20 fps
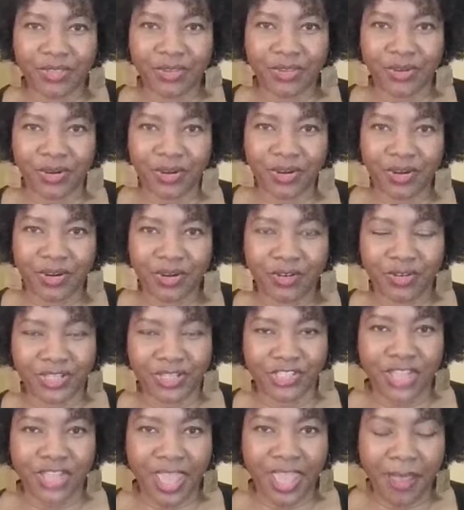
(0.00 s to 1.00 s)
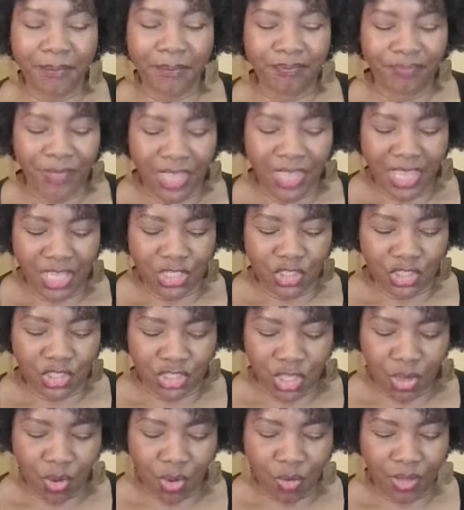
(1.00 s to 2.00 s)
your crush cap.
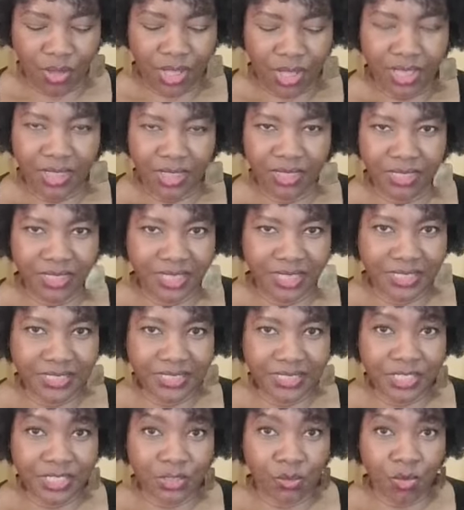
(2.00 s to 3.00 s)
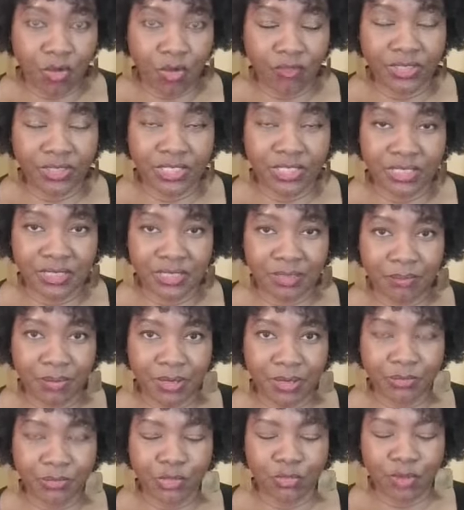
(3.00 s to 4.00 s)
So this is a woven. This is the
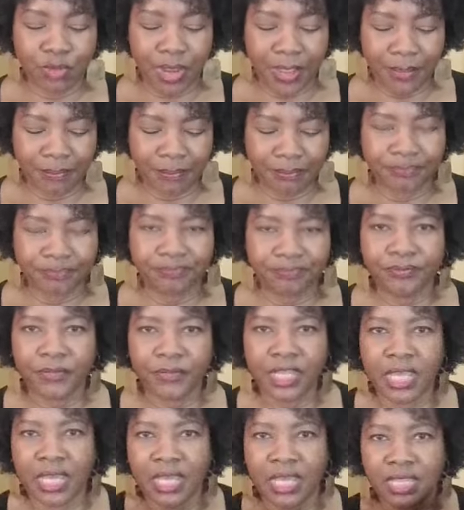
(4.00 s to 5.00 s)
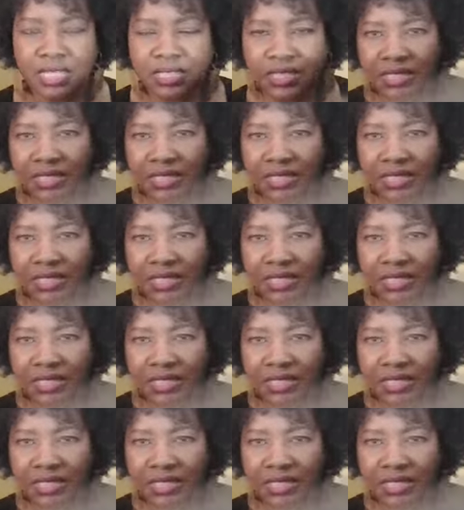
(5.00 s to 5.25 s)
bump stripe. This